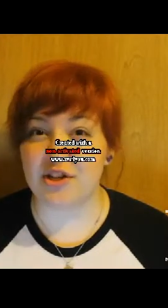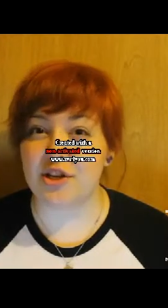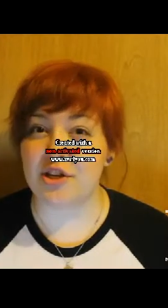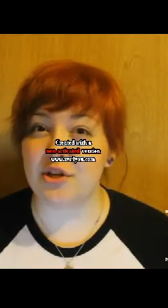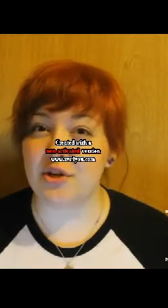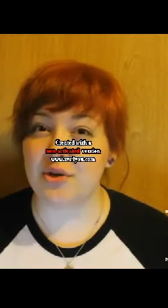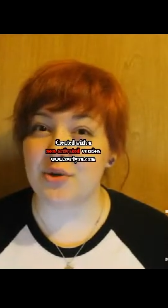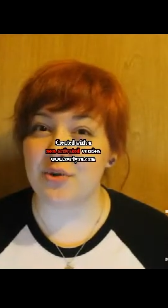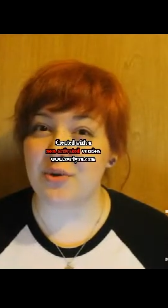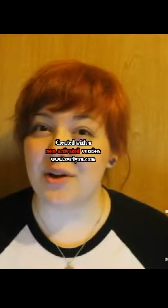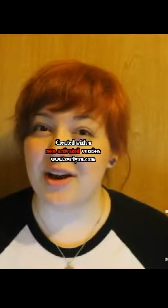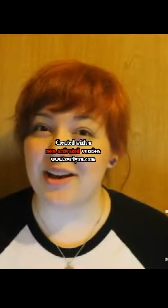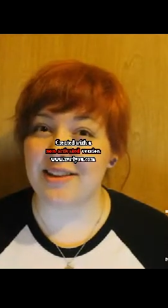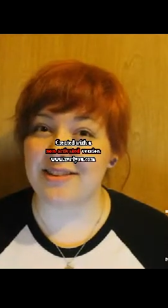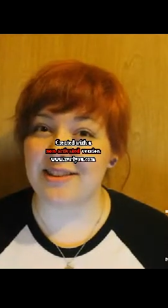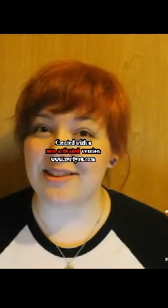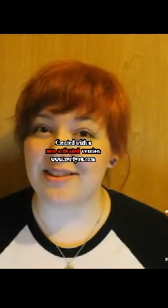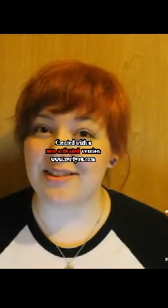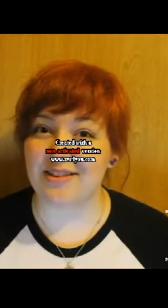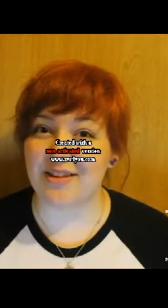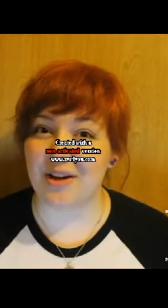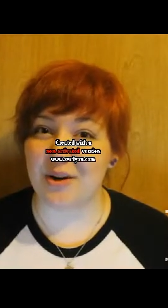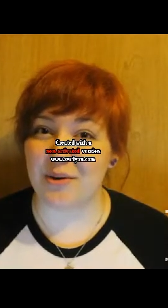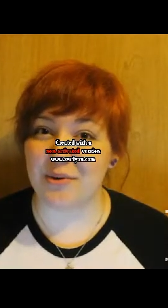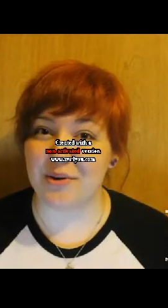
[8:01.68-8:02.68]
2 at the
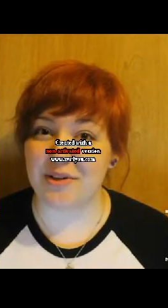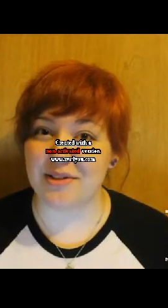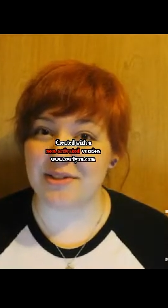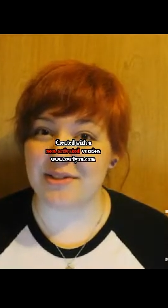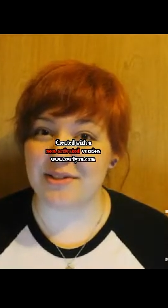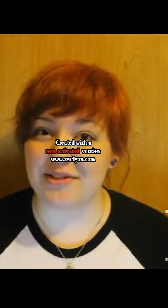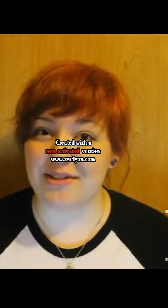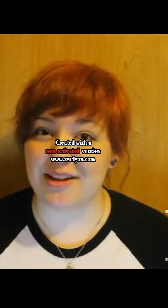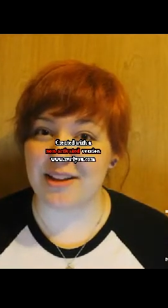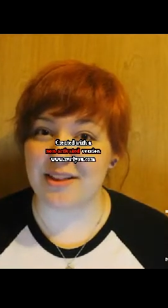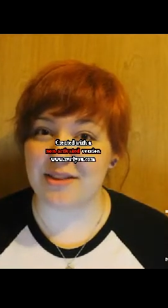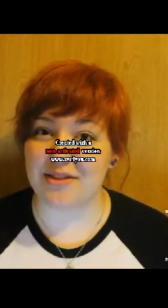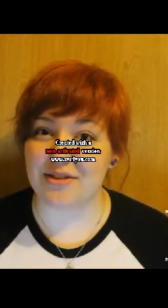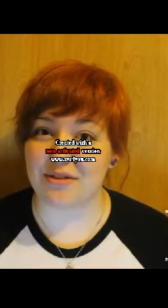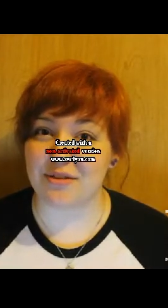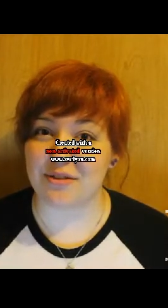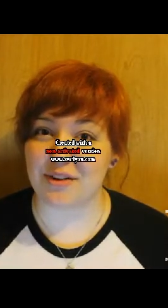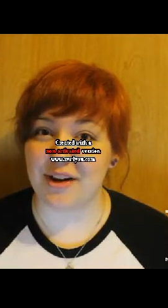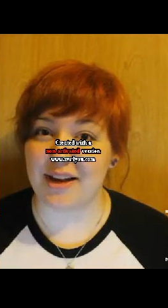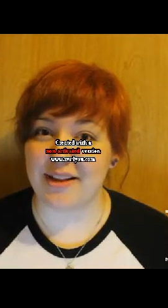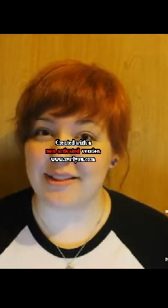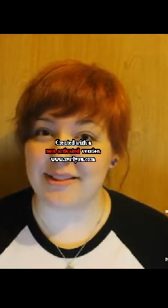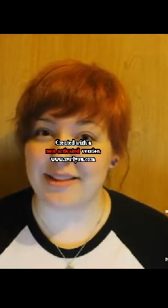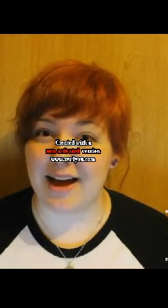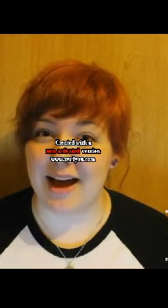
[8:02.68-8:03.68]
lowest and
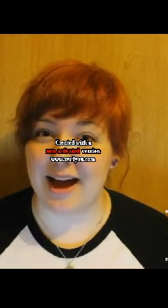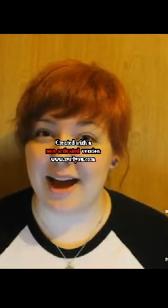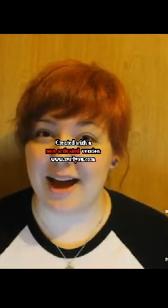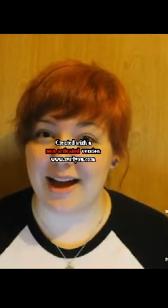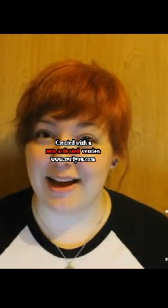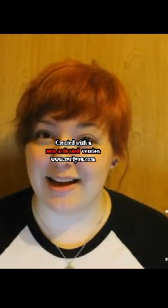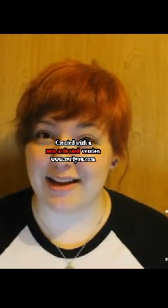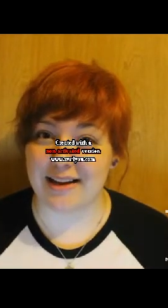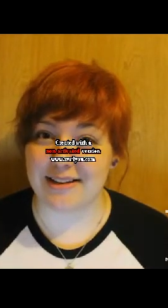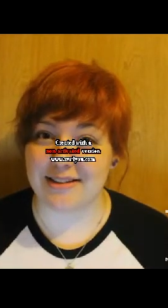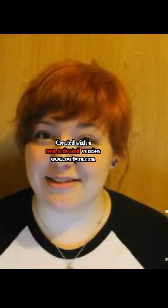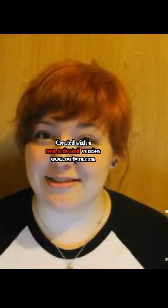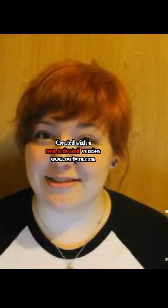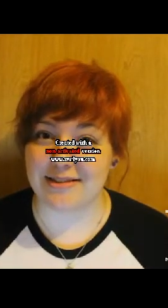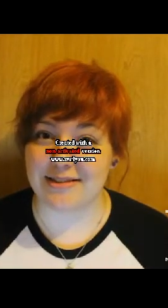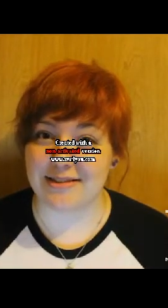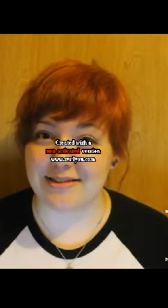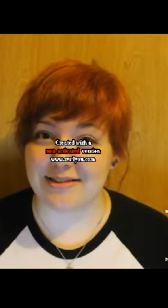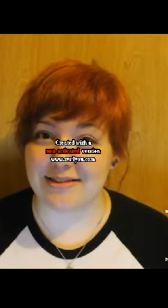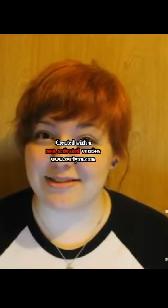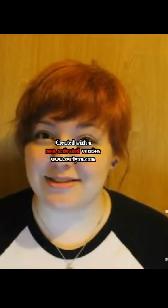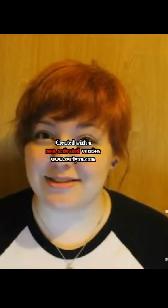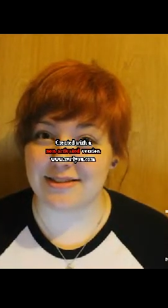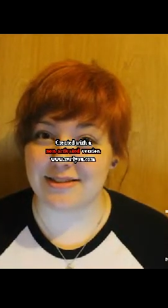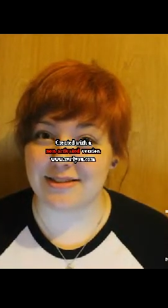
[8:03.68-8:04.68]
3 at the highest,
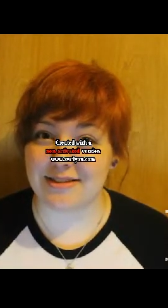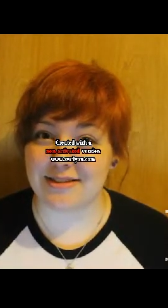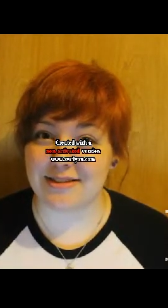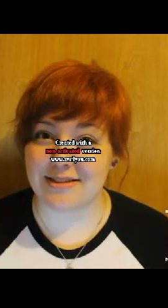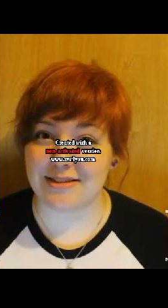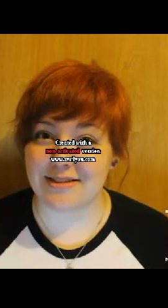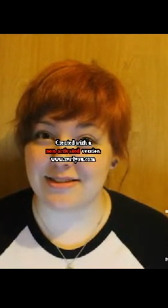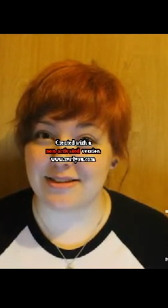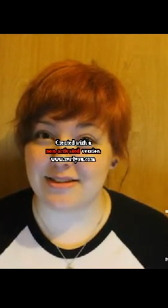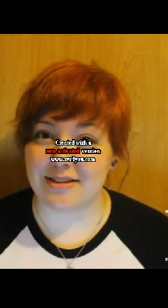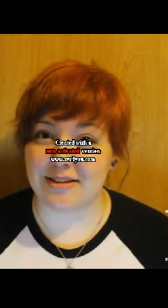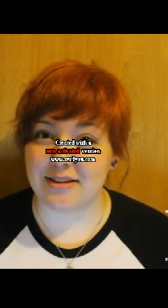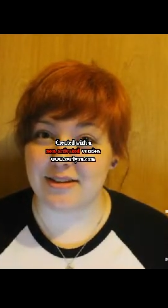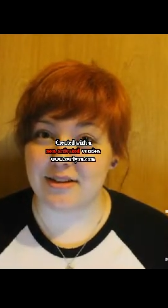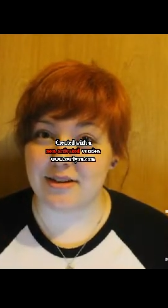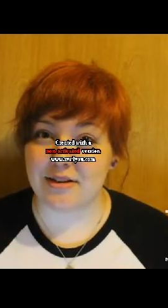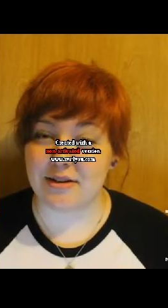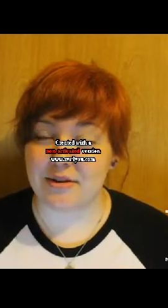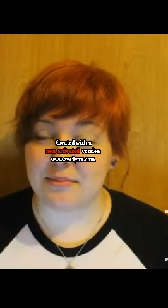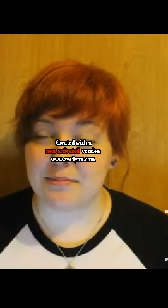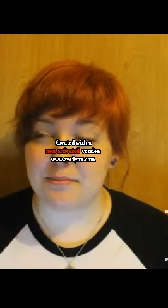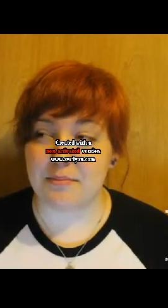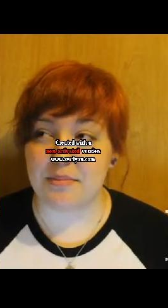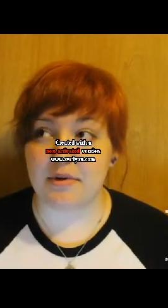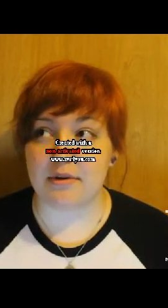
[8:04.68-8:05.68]

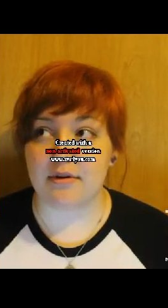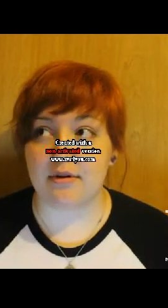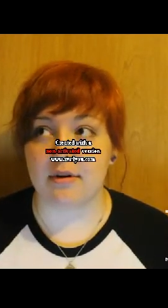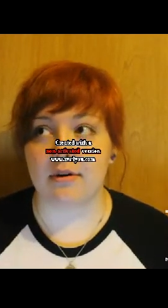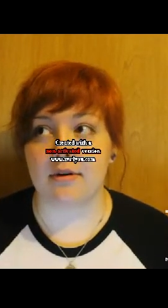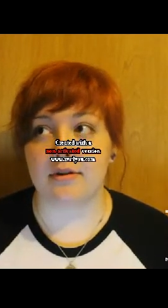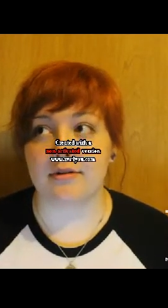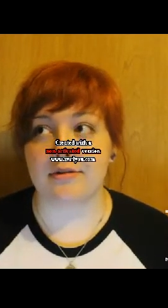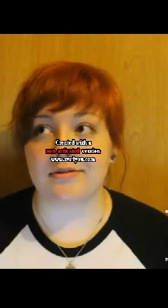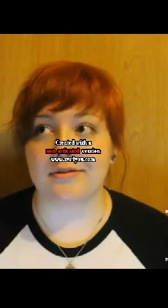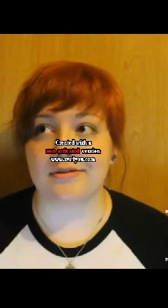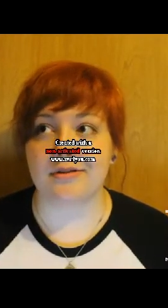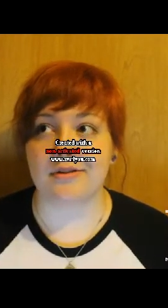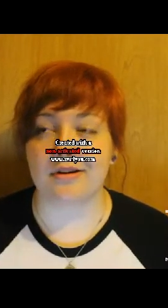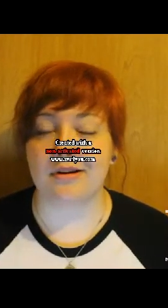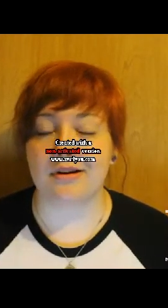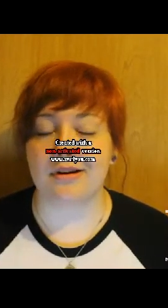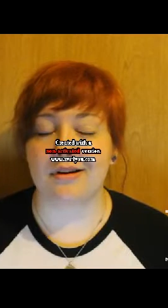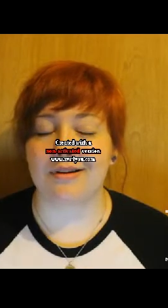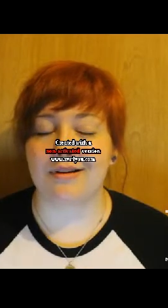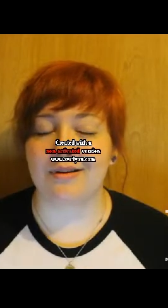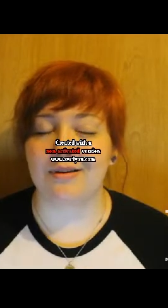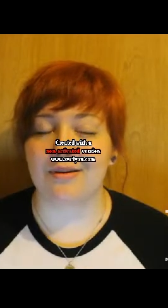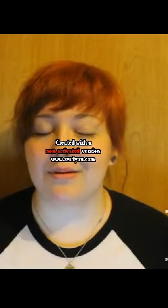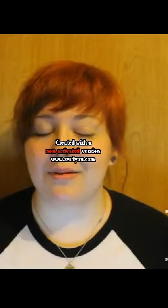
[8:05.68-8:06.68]
because
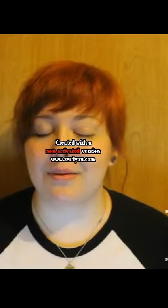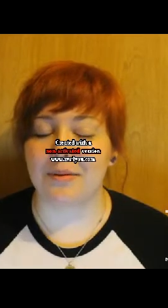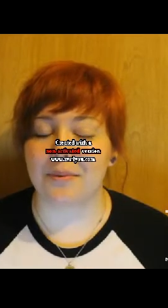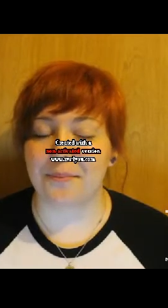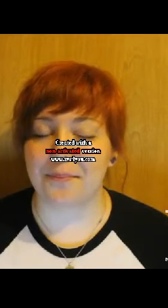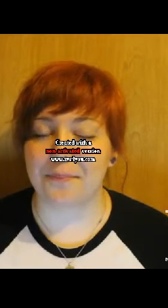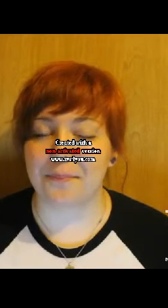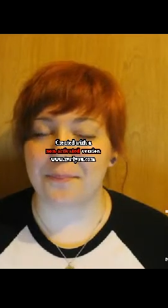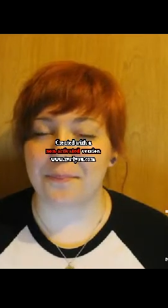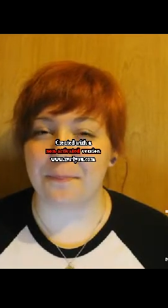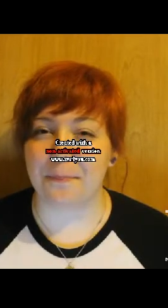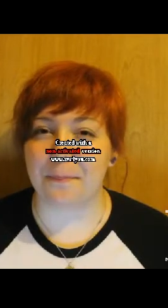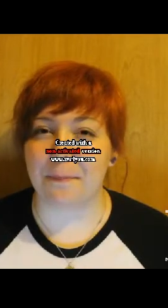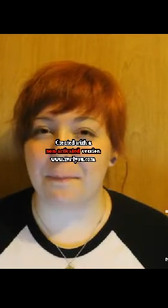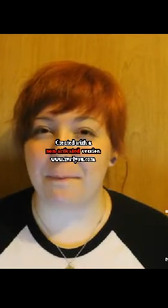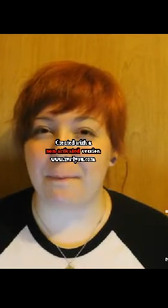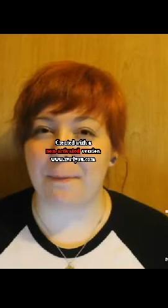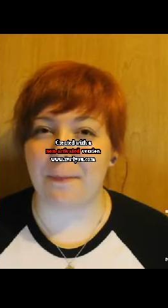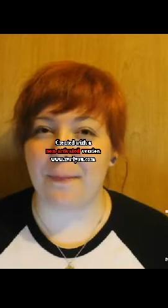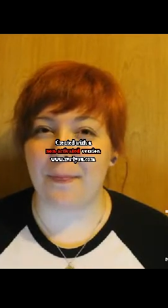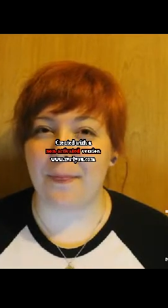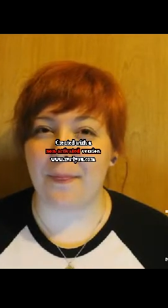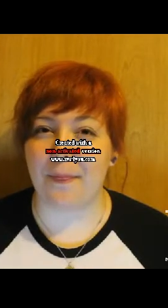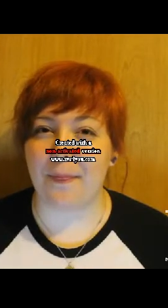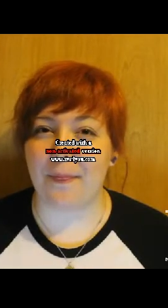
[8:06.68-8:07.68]
I
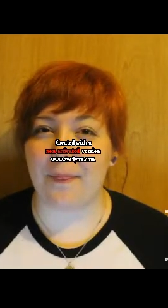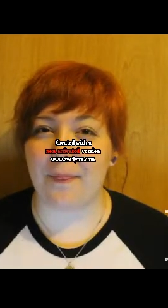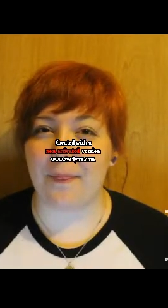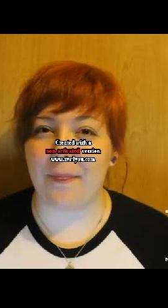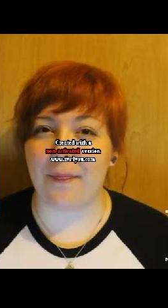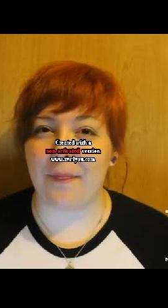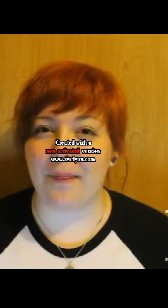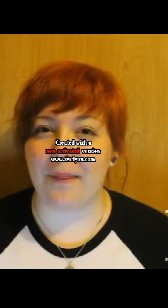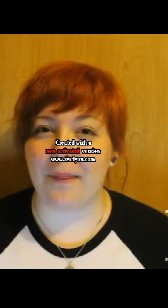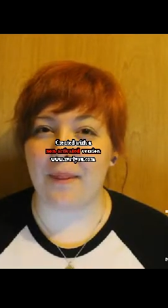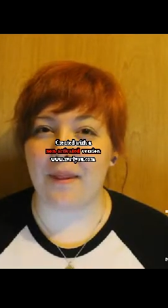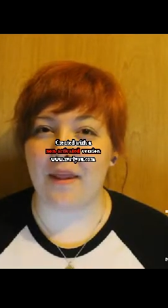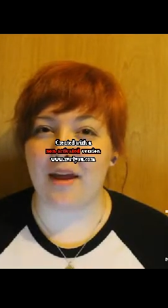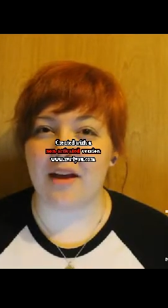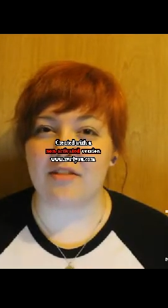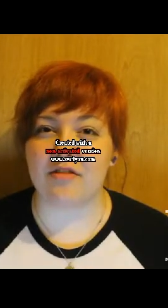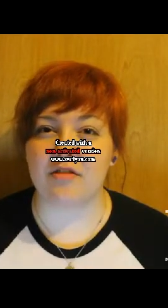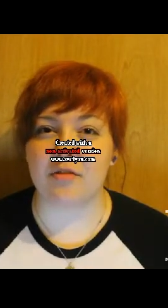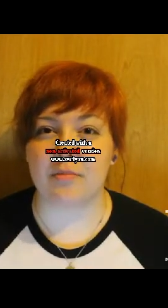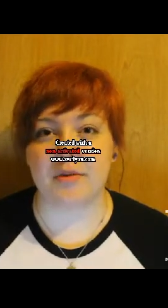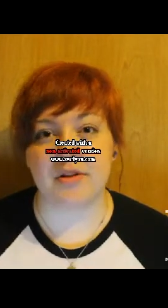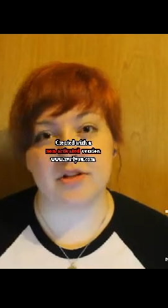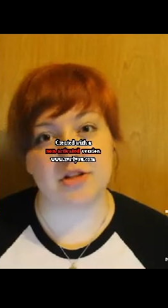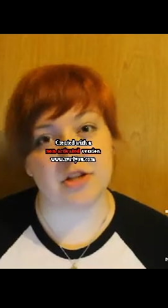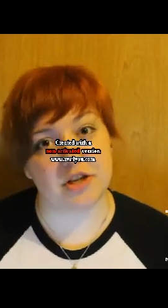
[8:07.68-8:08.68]
have
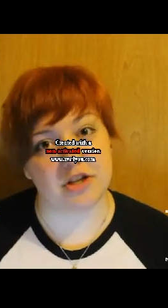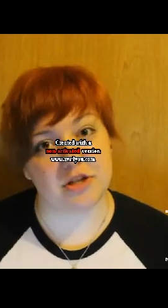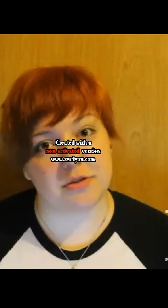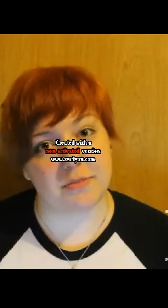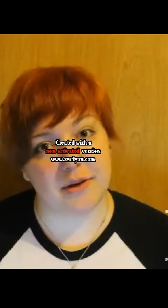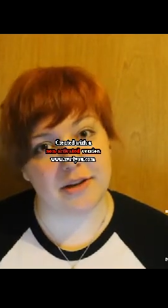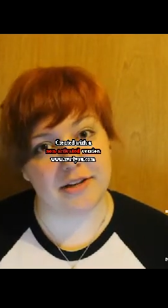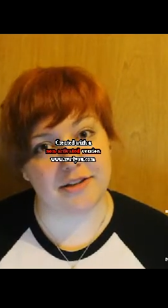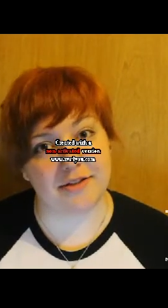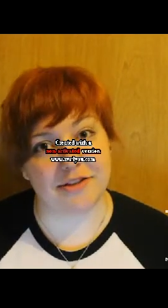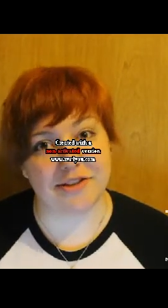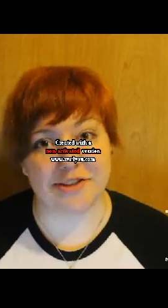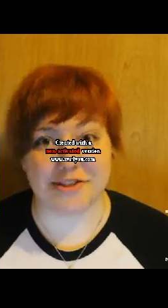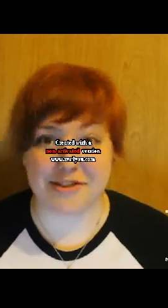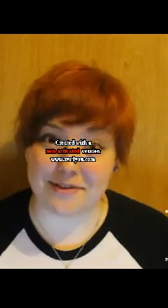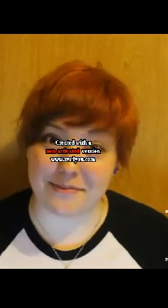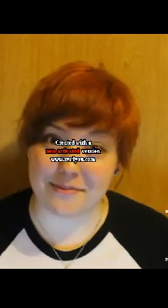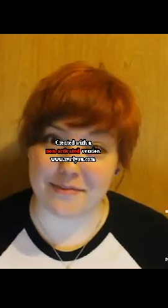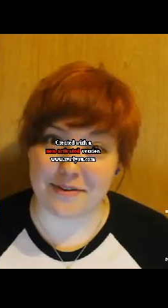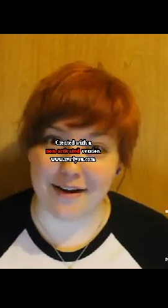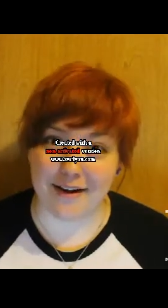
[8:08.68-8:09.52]
to be judgmental at some